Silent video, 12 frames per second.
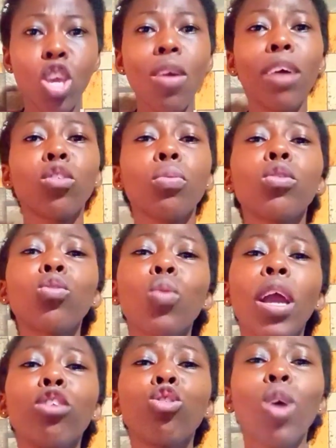You are supposed
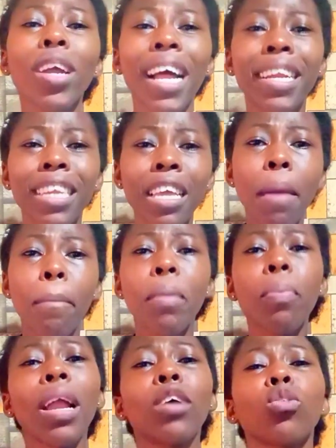to enjoy that day.
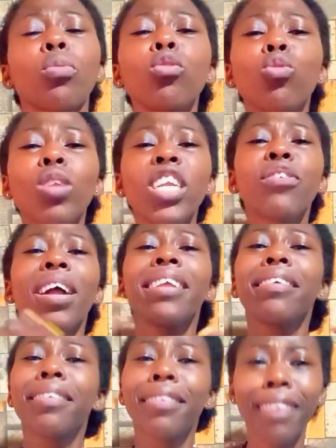People are supposed to
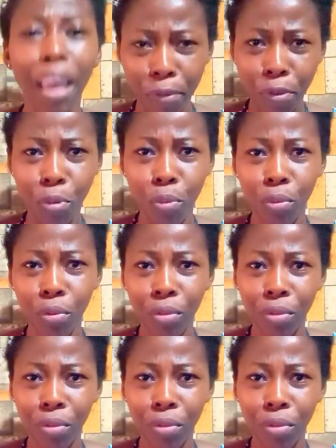literally serve you,